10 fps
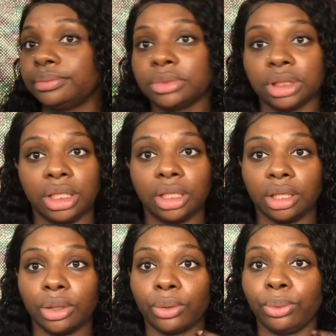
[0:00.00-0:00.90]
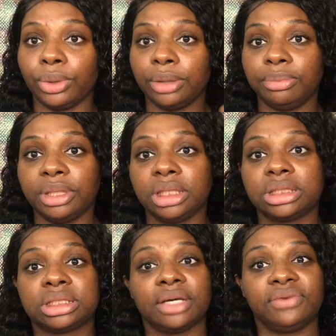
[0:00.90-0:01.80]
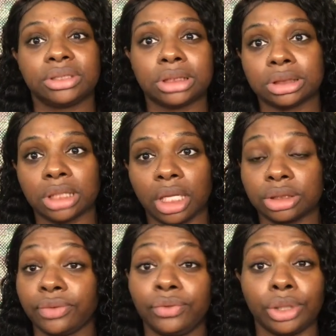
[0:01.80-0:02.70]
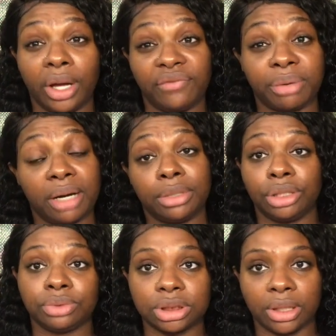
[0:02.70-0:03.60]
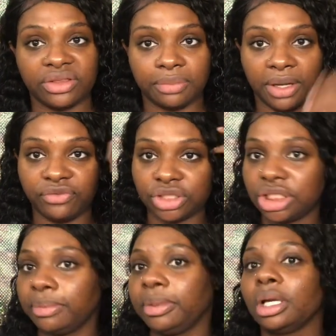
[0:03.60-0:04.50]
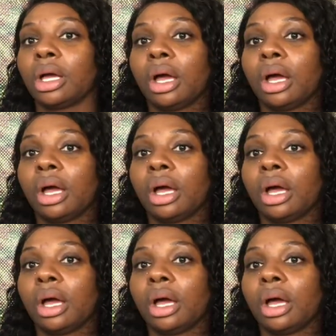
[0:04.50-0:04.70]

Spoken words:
link would be $76. If you don't have Prime, then you still have to pay for shipping.